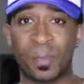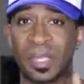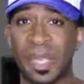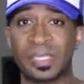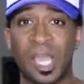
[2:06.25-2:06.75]

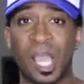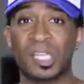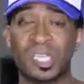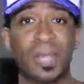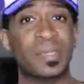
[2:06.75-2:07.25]
Because
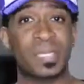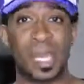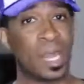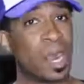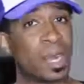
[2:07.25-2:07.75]
she was
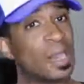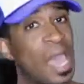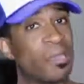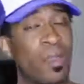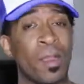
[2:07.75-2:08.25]
getting her
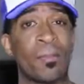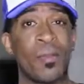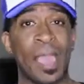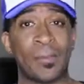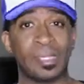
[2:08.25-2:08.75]
life, her
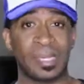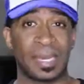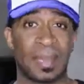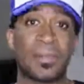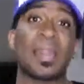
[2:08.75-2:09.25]
brand was
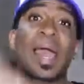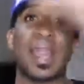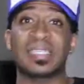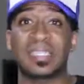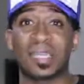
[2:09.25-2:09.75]
getting
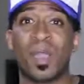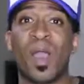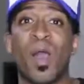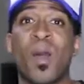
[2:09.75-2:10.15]
blasted